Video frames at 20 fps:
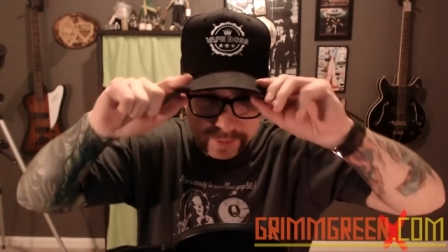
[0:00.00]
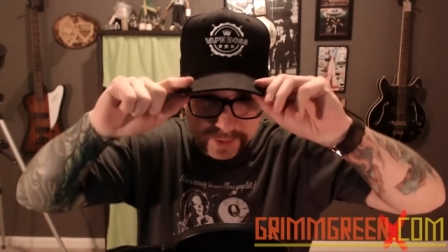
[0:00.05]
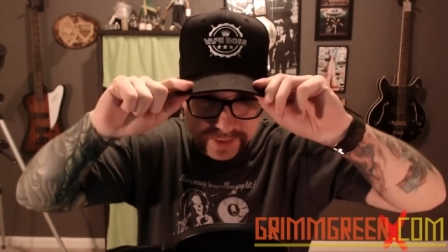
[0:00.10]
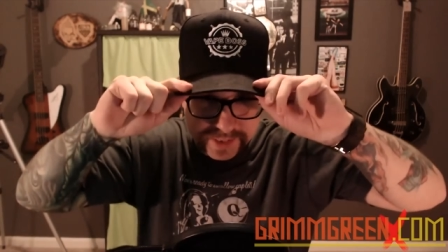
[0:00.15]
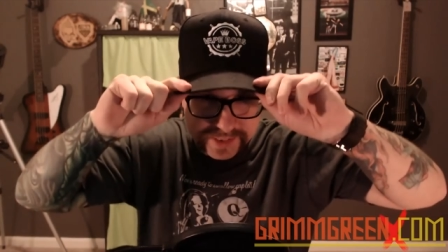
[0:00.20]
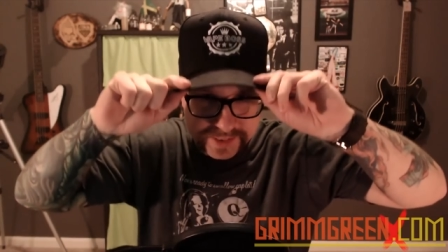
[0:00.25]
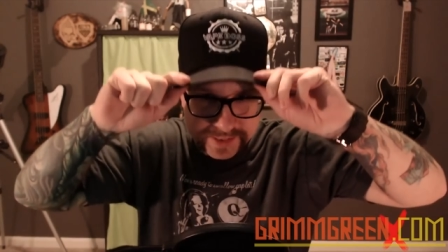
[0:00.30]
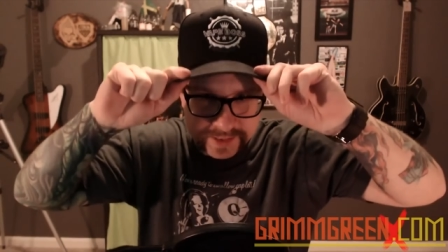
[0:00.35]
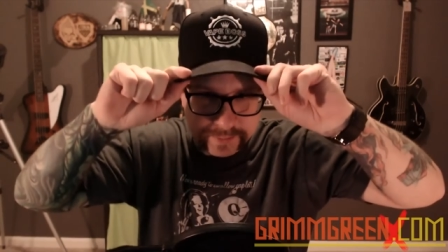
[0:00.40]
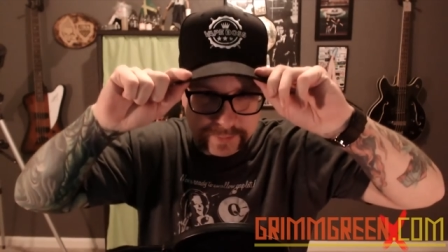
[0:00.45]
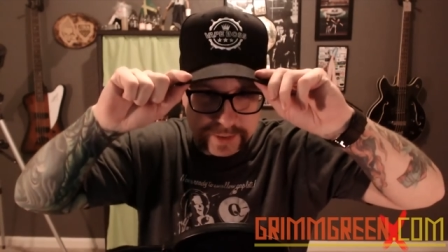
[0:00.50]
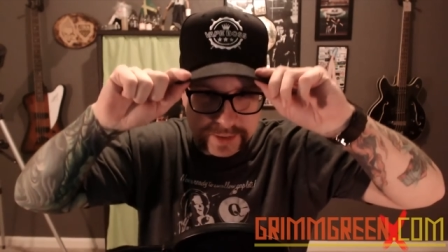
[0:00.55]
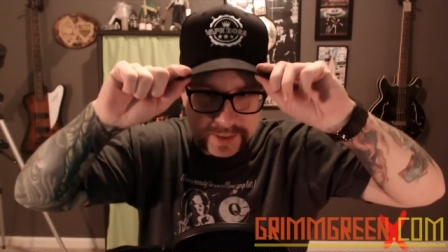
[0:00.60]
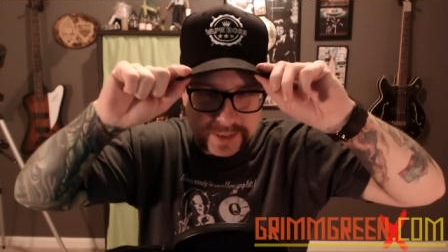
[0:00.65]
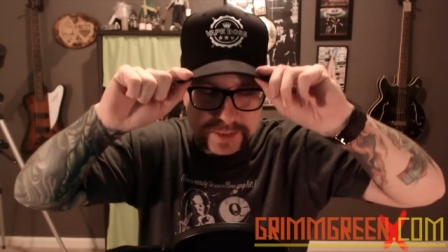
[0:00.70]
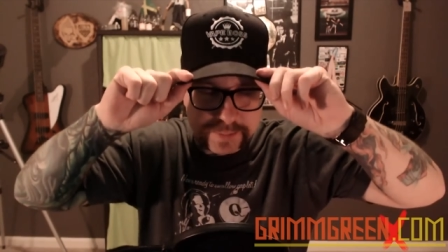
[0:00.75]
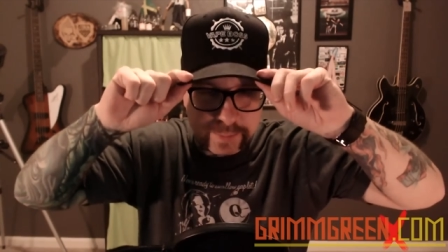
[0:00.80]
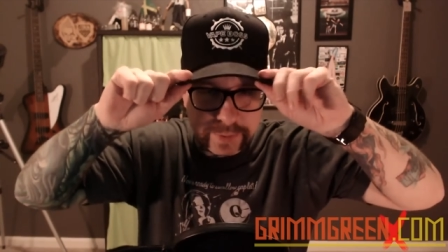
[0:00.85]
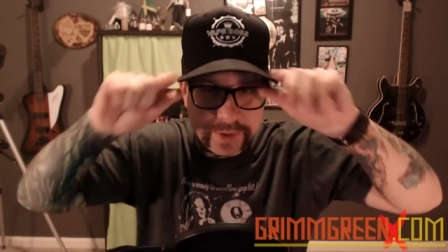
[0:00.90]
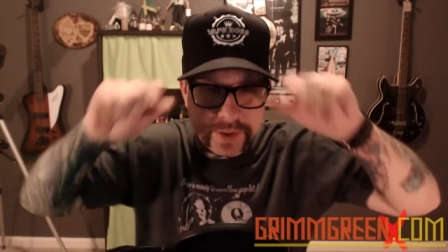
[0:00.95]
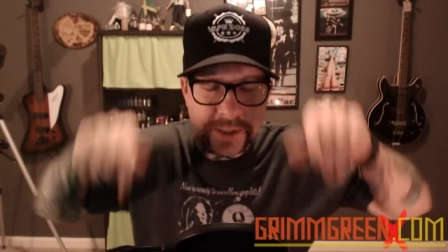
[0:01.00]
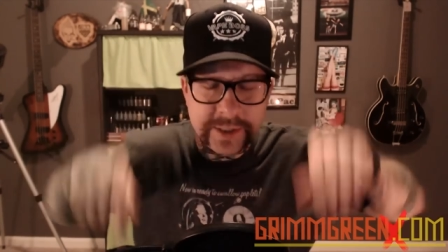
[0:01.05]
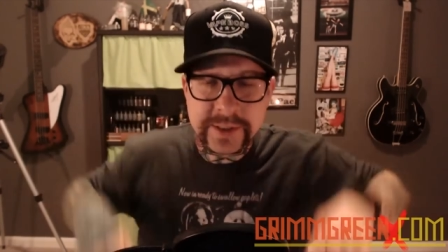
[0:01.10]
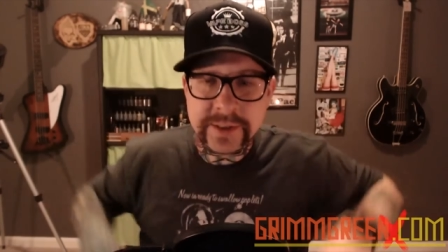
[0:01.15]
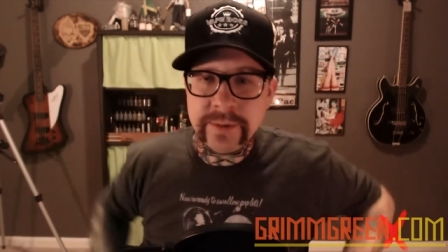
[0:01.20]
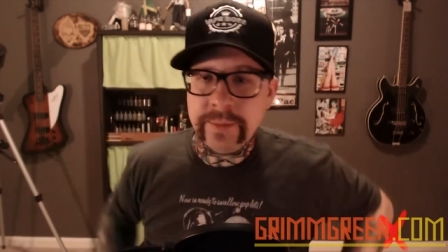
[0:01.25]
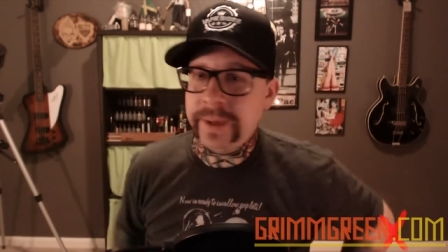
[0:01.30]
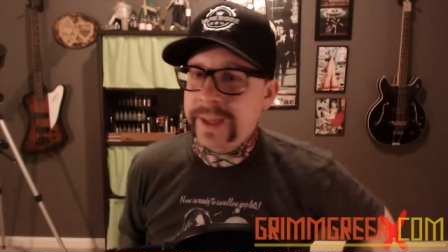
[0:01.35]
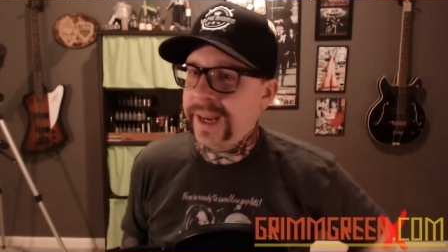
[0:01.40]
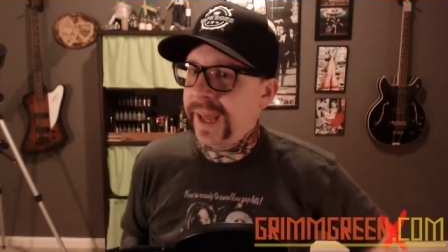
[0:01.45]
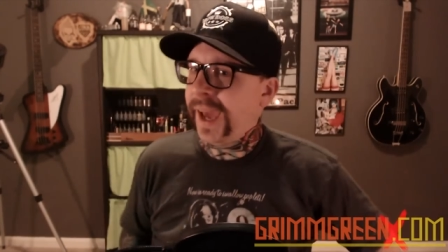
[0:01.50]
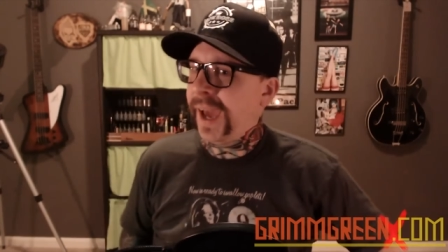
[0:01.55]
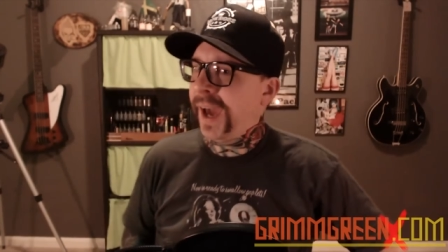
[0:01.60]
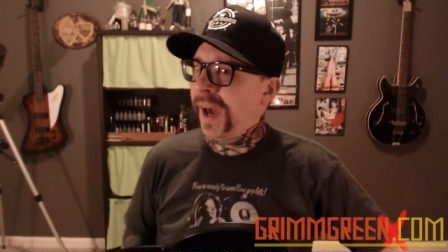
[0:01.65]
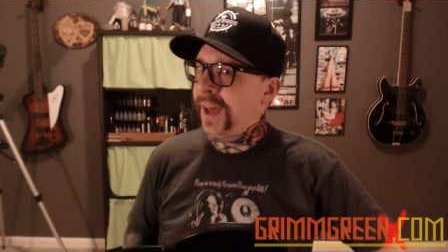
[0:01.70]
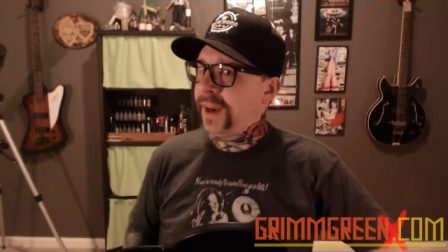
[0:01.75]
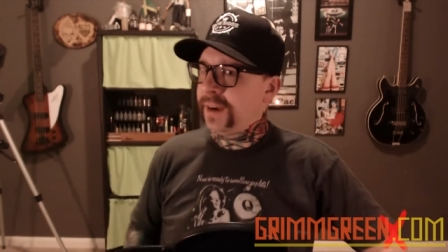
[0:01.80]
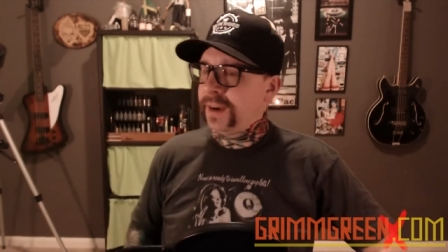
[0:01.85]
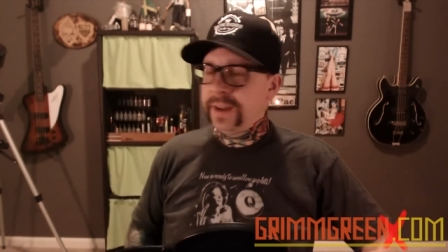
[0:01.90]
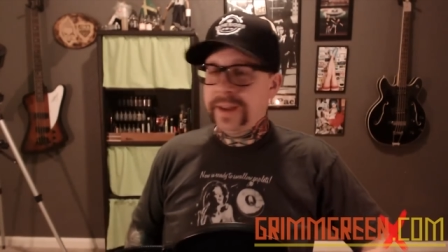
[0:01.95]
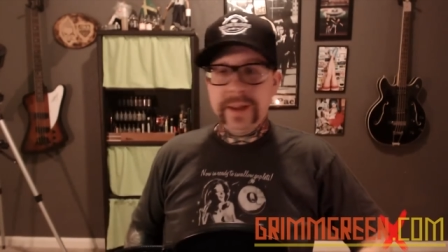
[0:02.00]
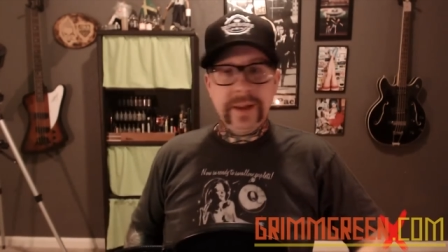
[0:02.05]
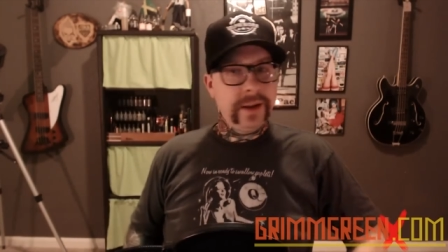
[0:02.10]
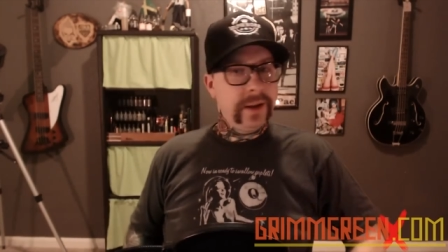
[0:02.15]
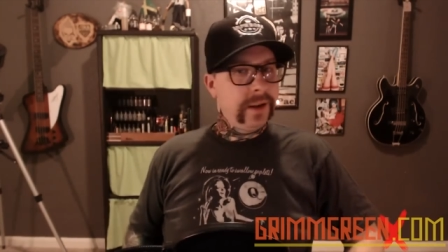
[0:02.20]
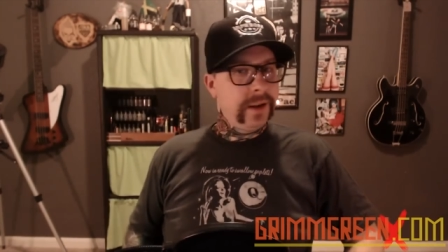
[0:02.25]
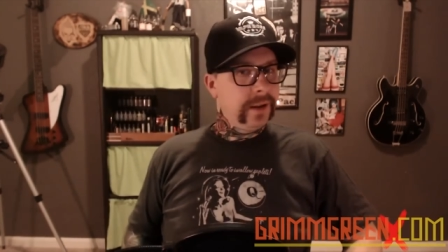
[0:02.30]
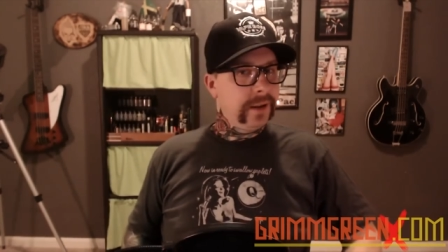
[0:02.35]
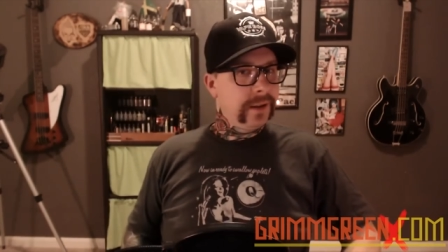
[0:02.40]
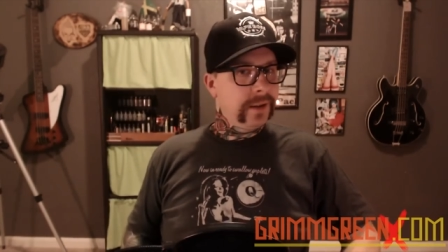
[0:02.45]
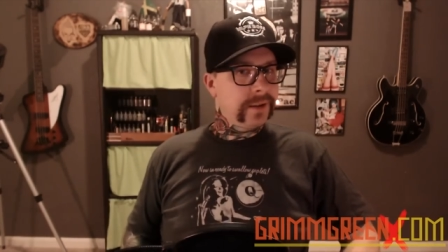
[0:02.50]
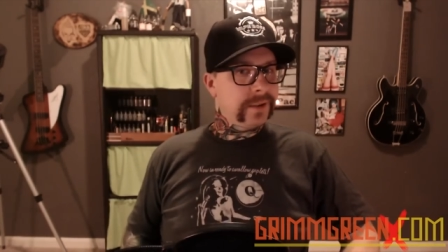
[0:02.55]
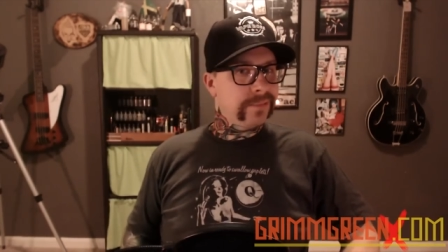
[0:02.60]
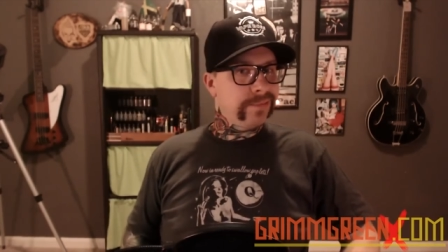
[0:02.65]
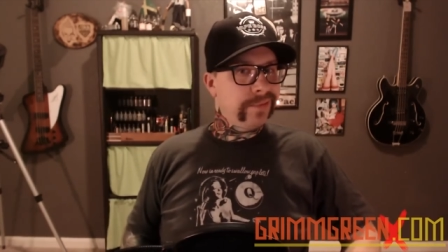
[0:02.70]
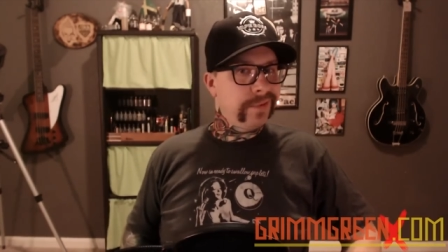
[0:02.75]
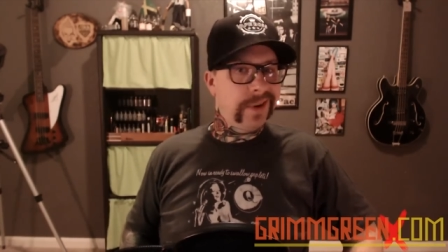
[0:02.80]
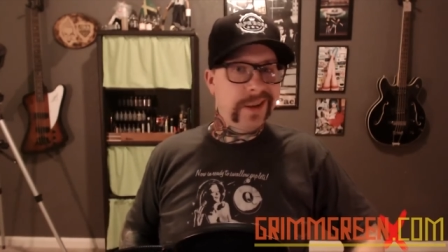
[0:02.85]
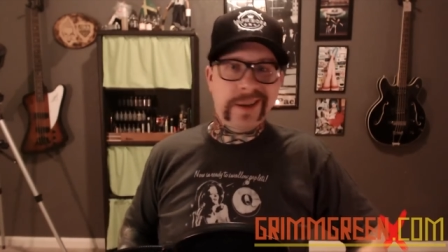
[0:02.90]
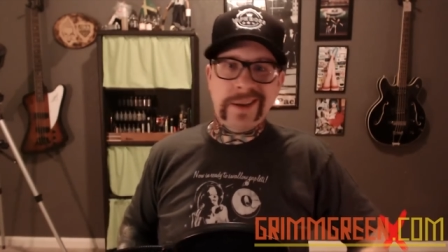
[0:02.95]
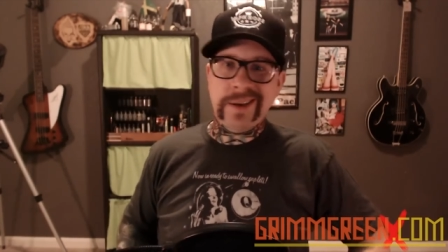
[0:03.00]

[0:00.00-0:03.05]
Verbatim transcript: But they sent me this pretty sweet hat. Looks pretty